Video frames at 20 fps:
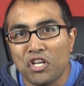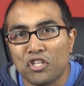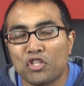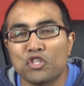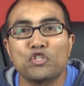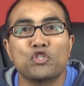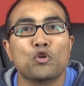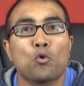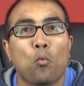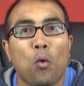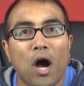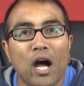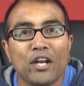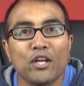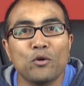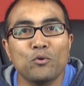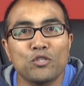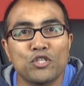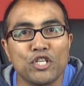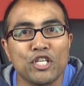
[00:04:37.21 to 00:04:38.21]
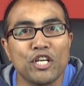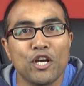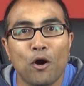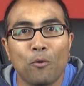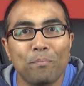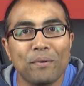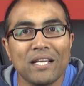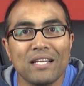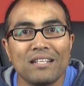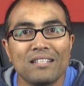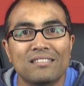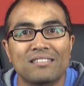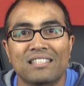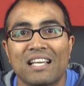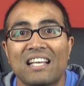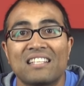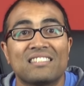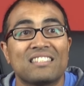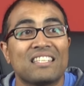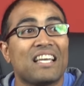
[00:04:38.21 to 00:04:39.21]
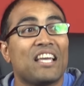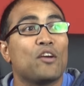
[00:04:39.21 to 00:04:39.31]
the Shawano GOP says